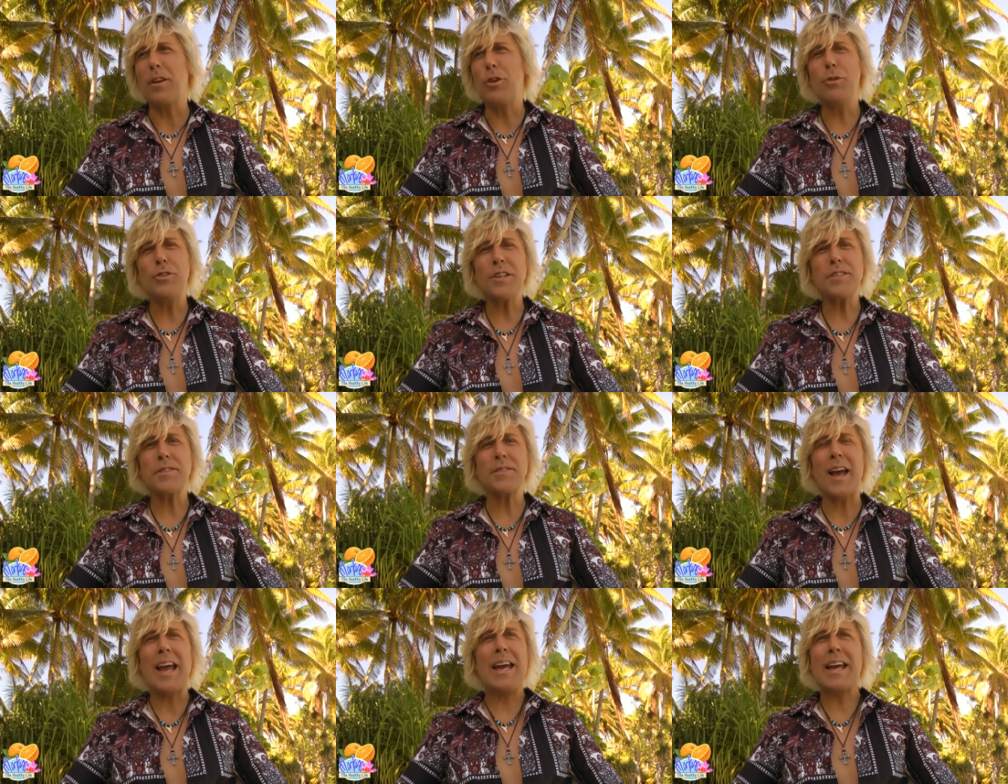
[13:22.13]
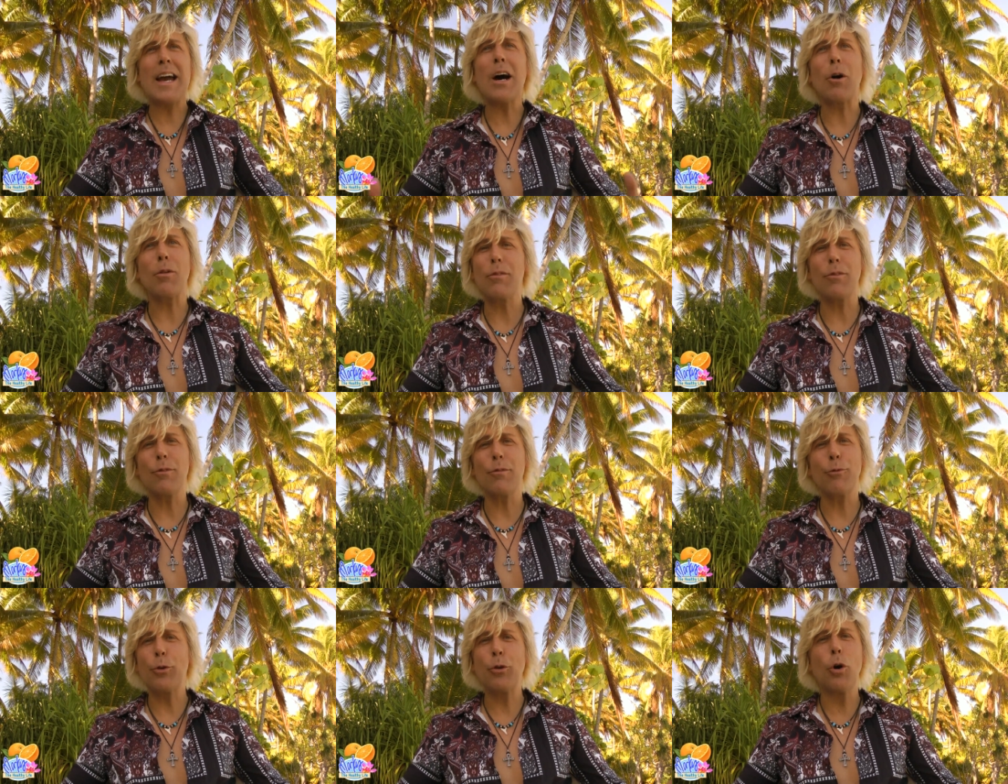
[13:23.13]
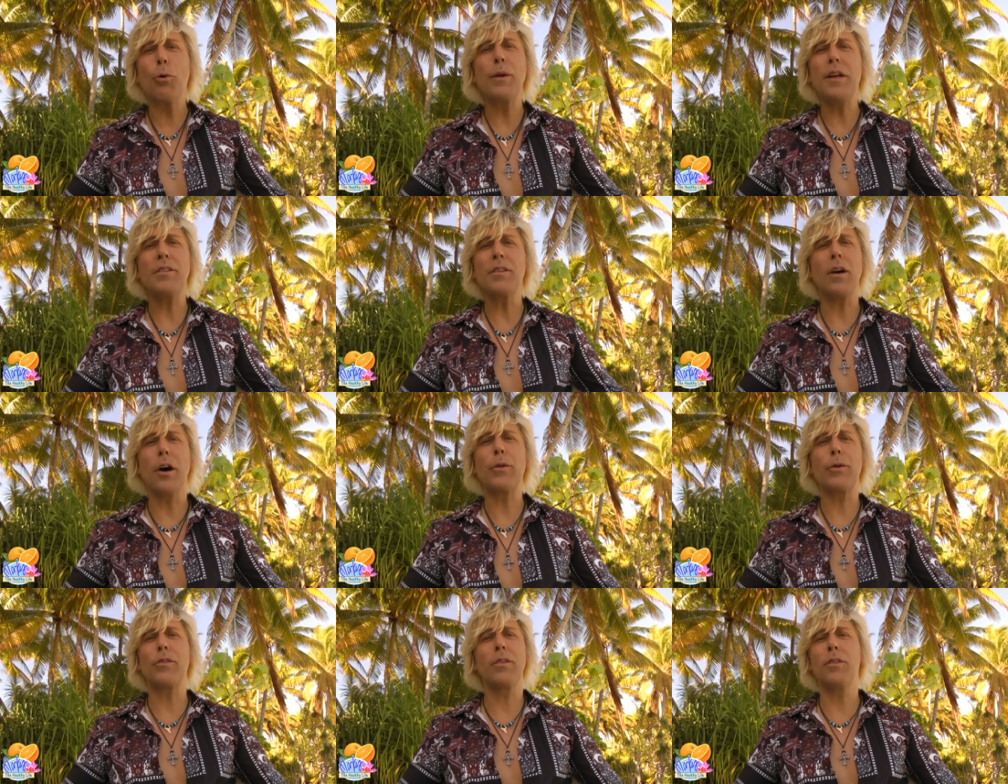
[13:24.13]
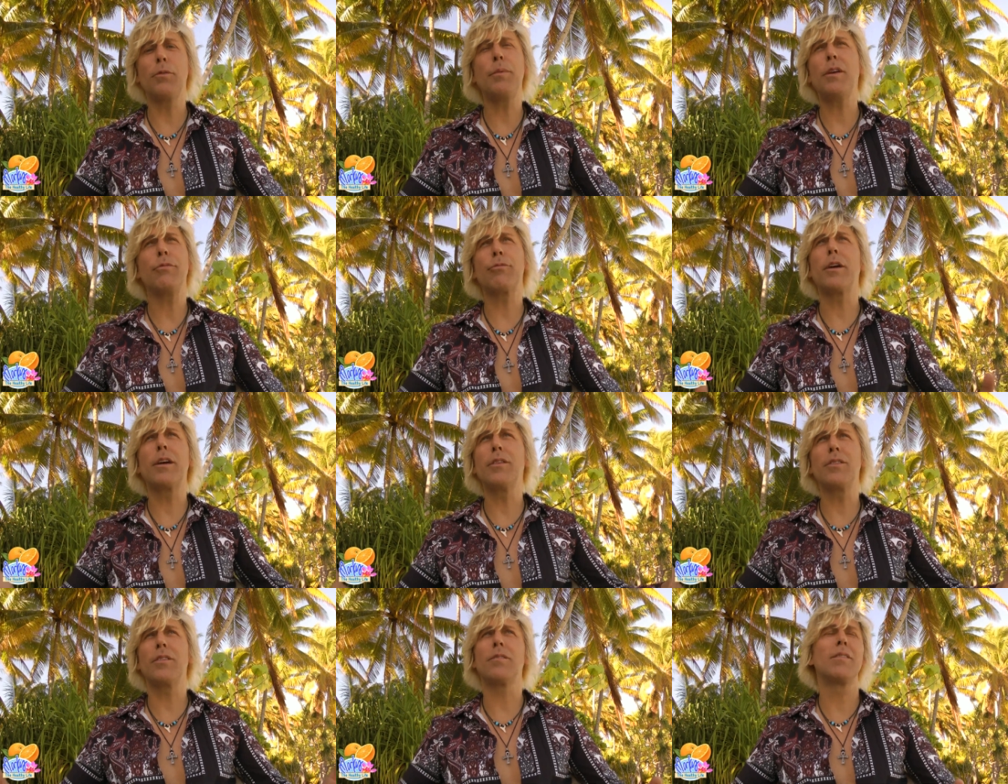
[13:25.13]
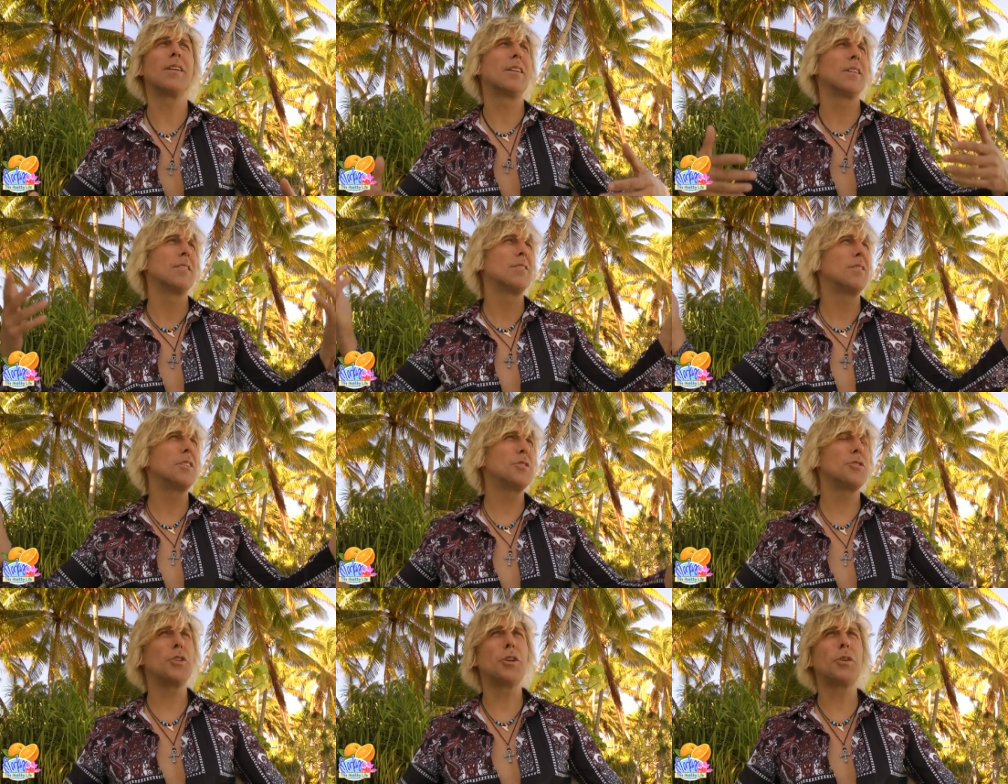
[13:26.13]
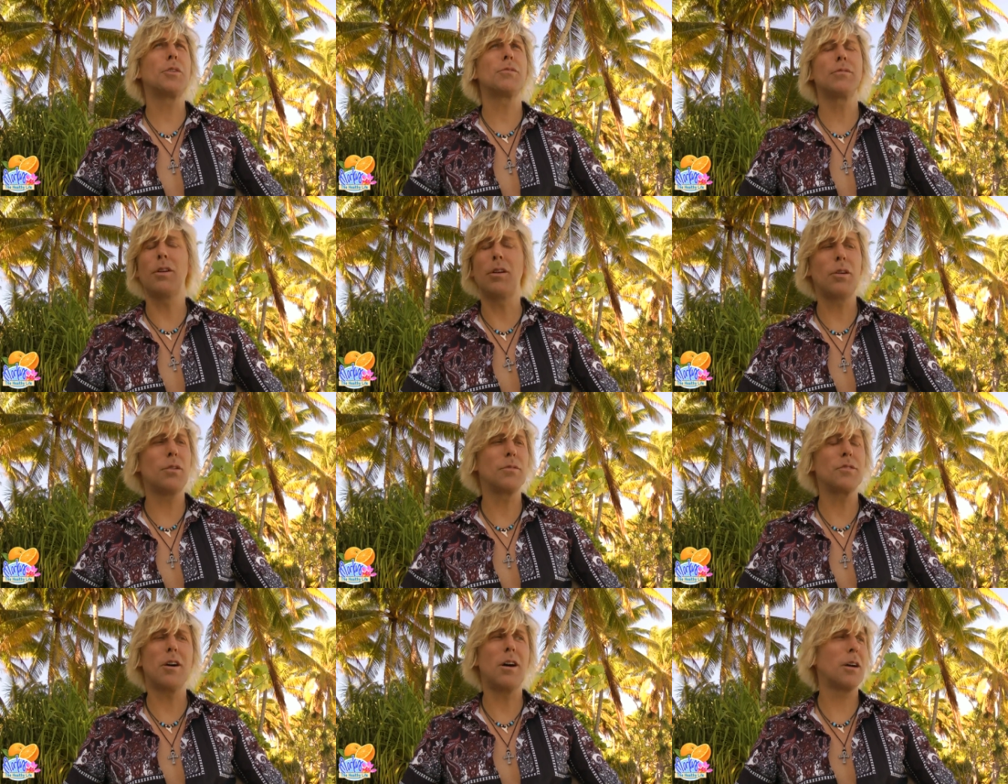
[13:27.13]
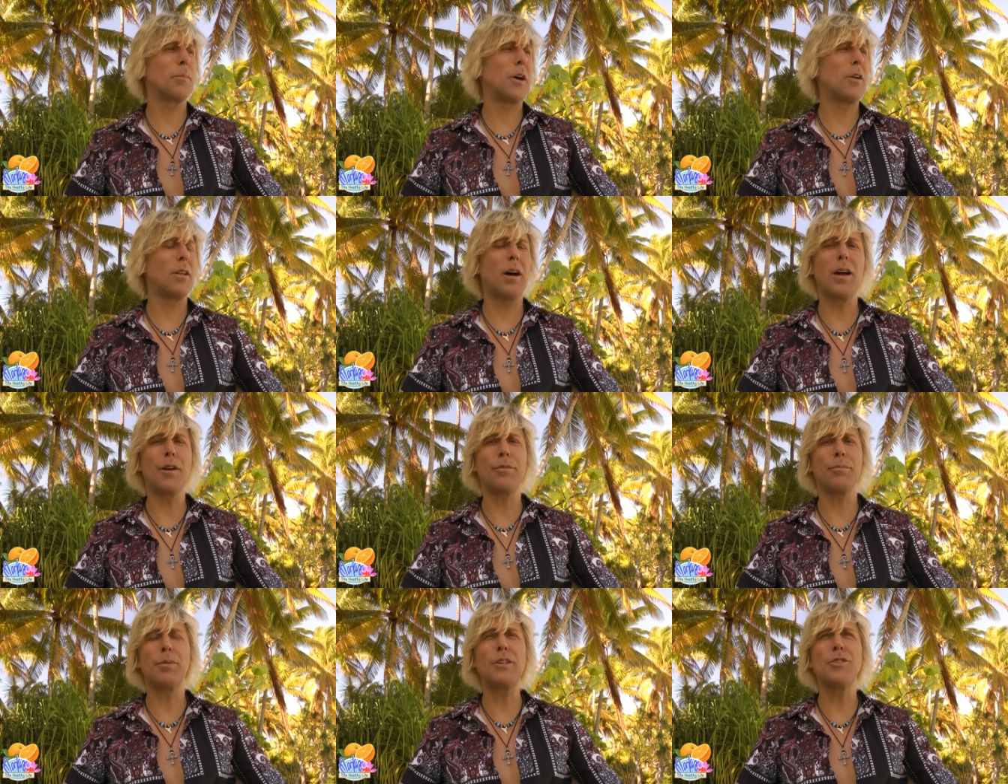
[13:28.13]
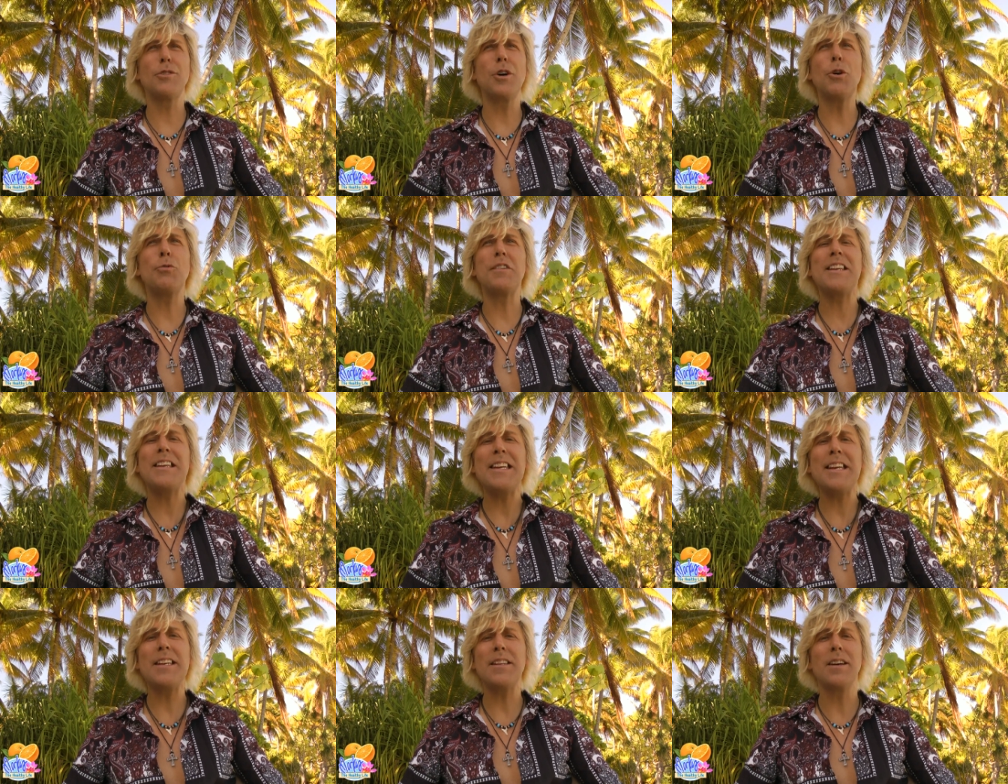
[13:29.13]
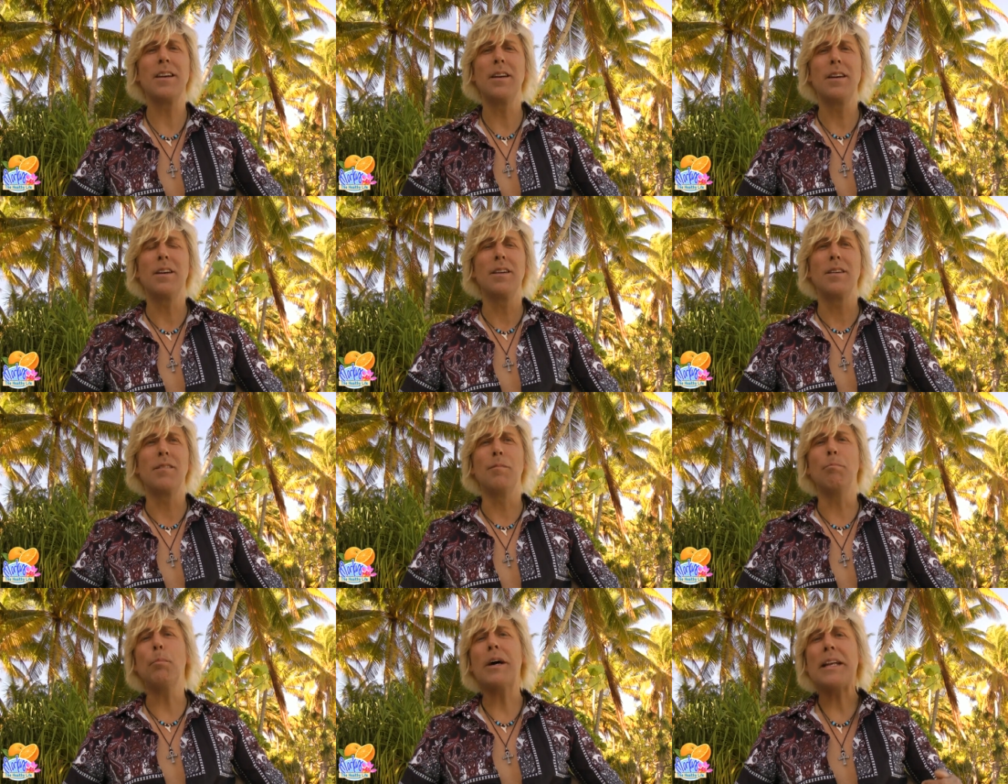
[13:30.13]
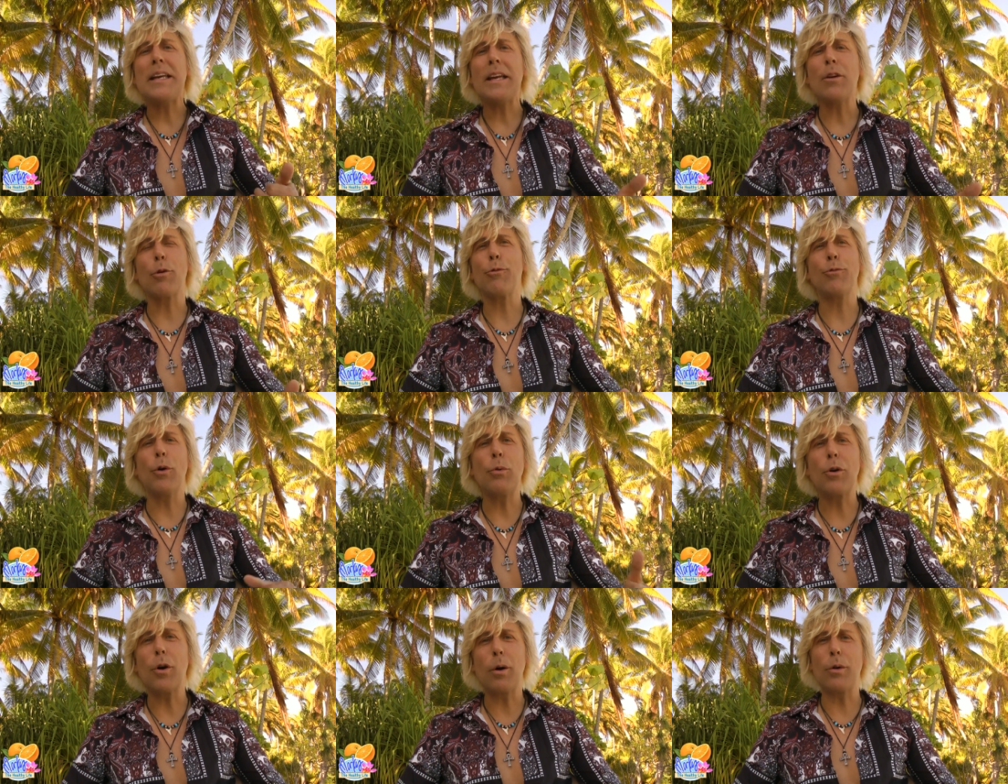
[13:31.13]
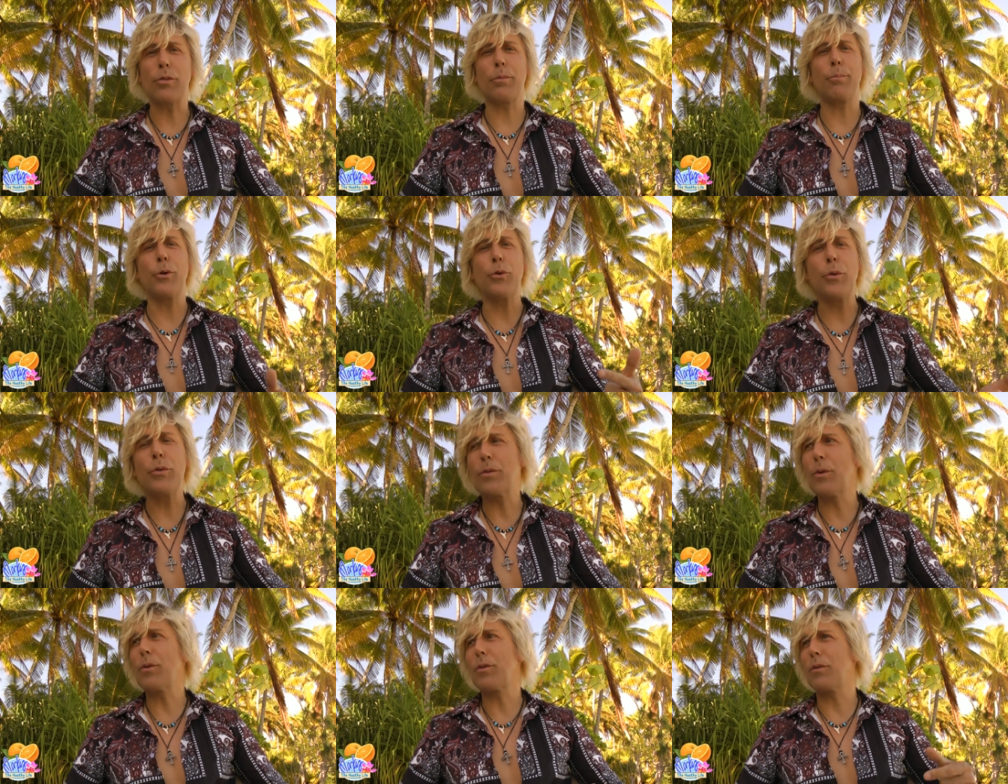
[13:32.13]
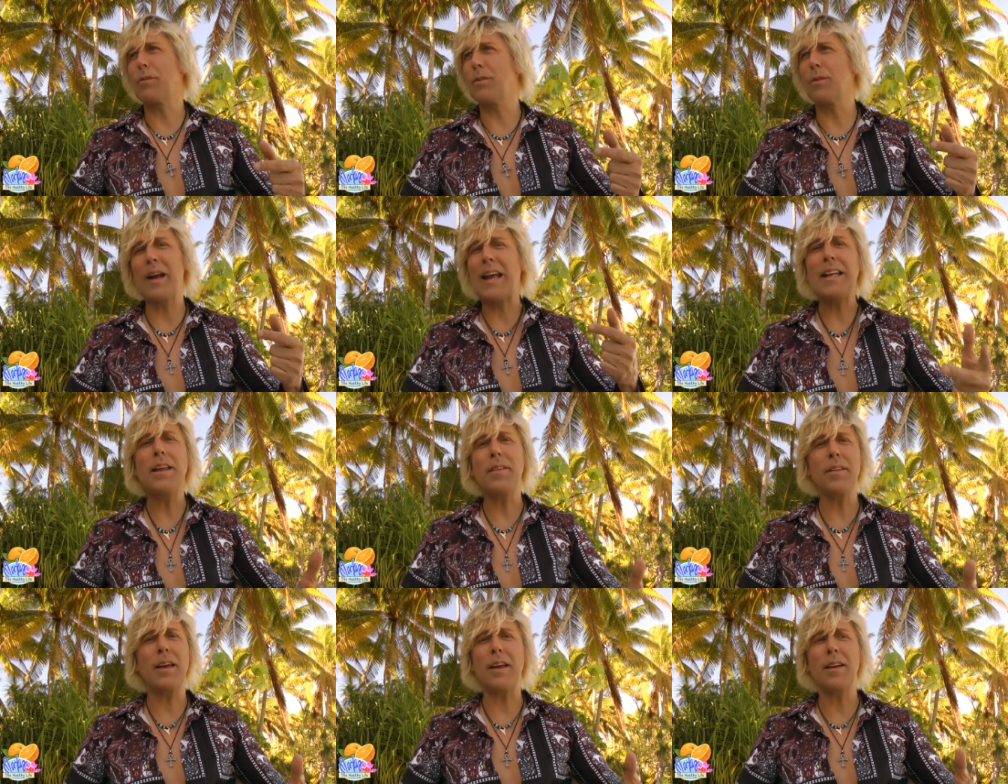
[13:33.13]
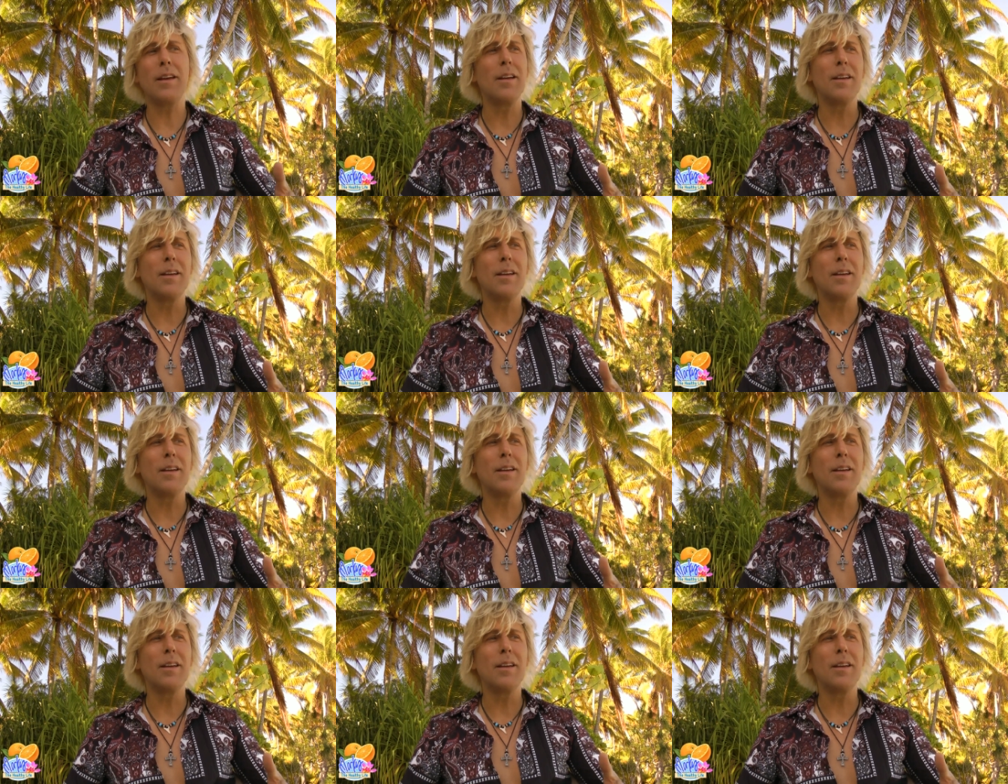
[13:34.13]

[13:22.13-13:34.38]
You just hang out for no reason other than to be friends and just chill, you know, talk about life, but you don't need money or phone calls or producers or, or anything.